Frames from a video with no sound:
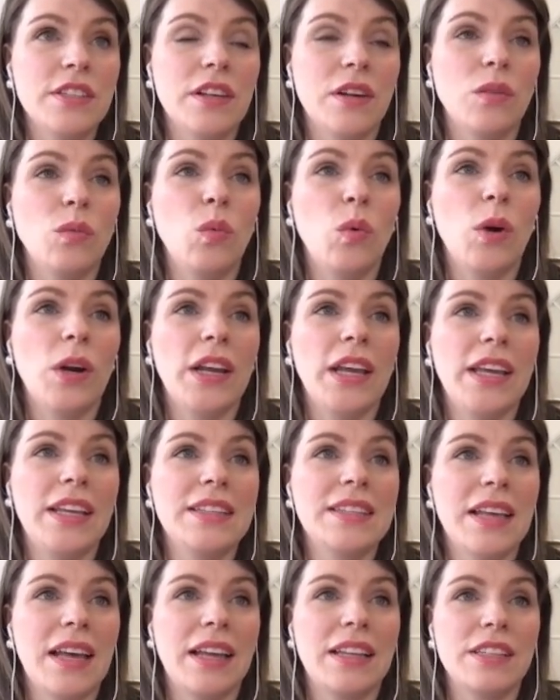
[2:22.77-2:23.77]
on
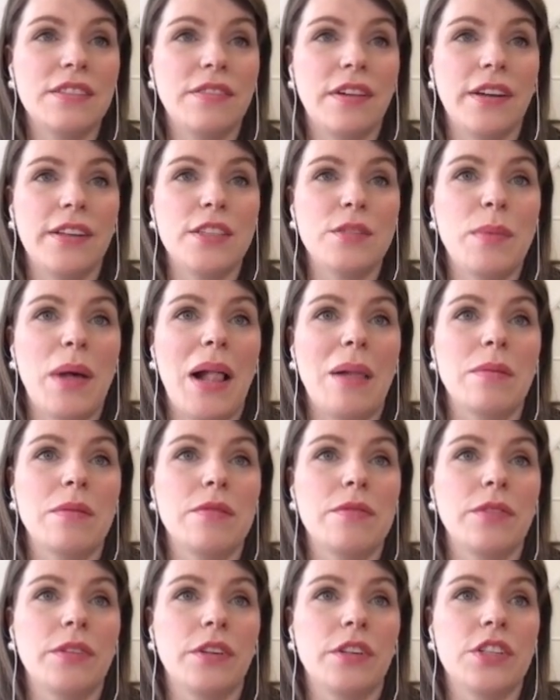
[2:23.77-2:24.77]
warnings and define some helper
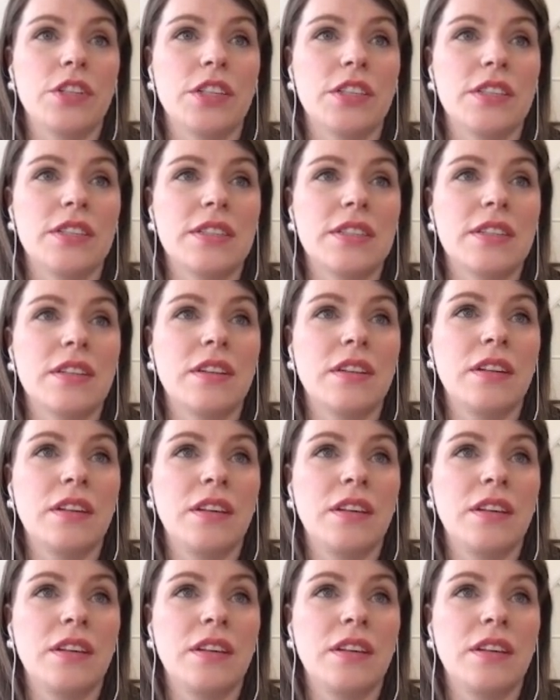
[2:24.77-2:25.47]
functions.